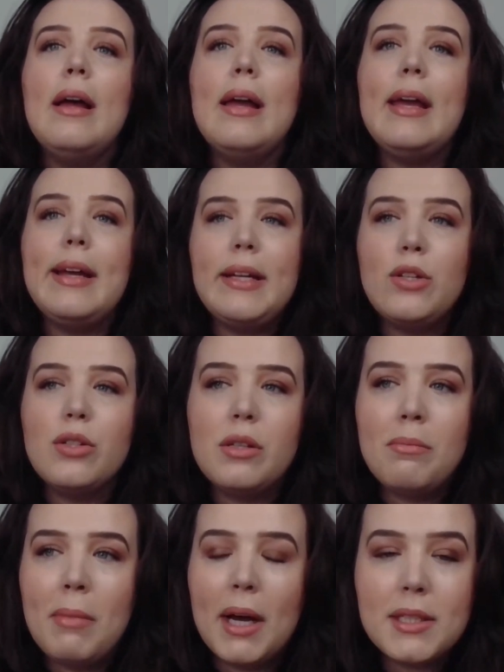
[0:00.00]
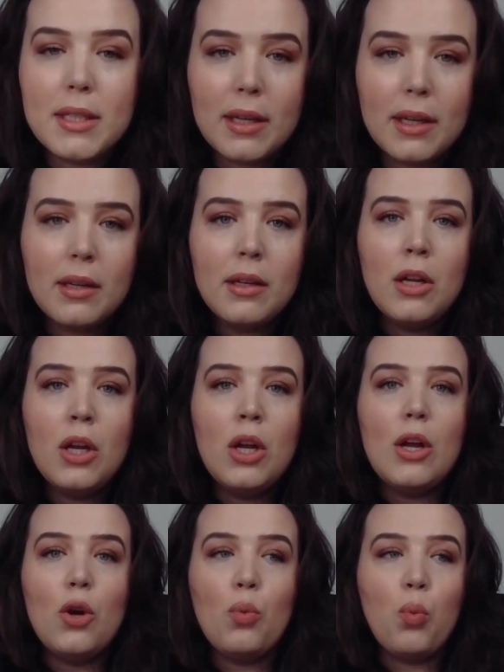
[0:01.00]
it doesn't matter
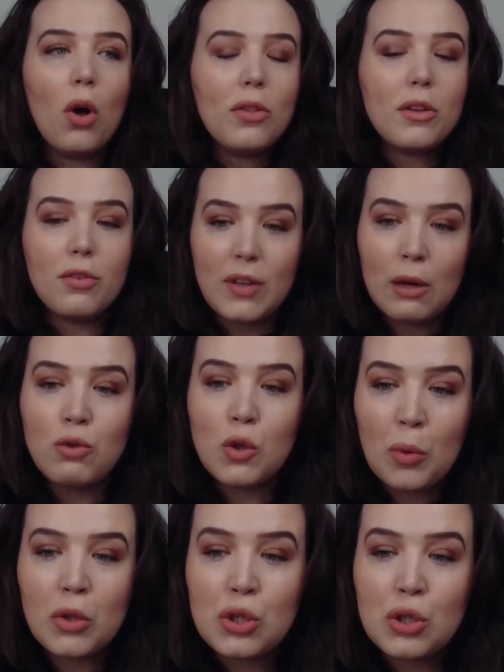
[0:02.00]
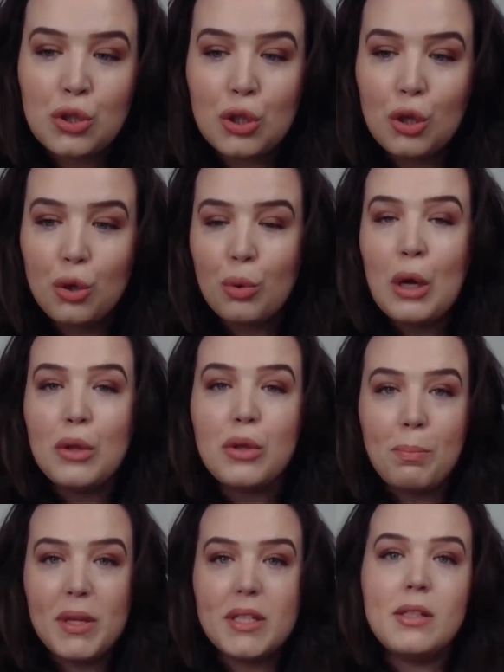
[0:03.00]
what the founder wants to do, the
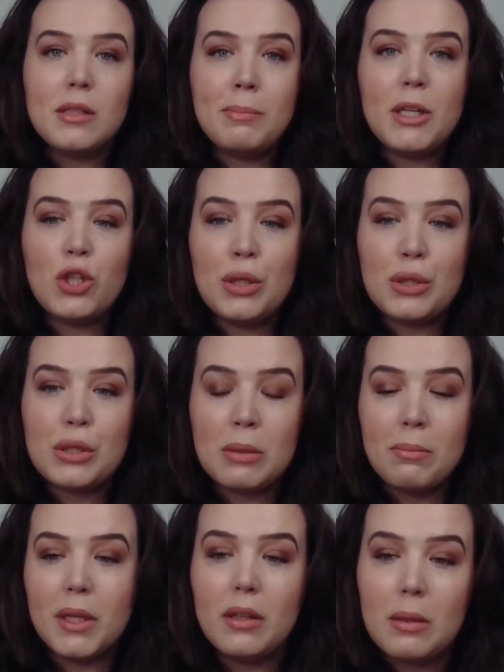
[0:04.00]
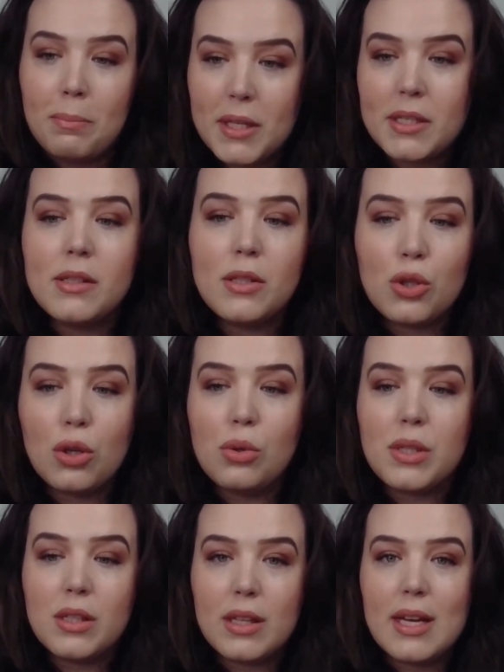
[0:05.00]
business mission is something, the business's
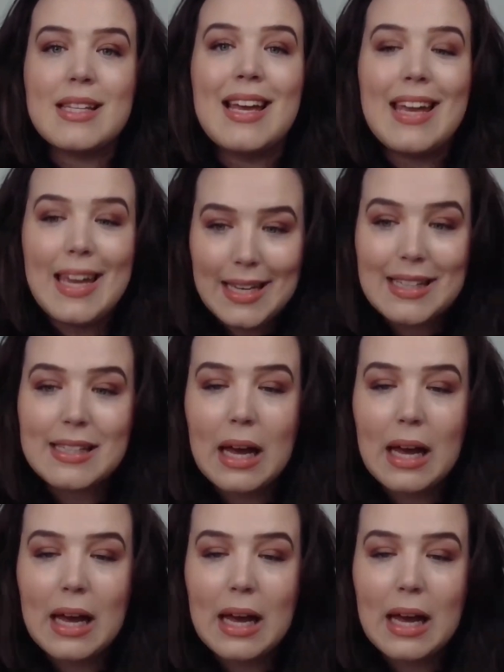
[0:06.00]
goals are this, it is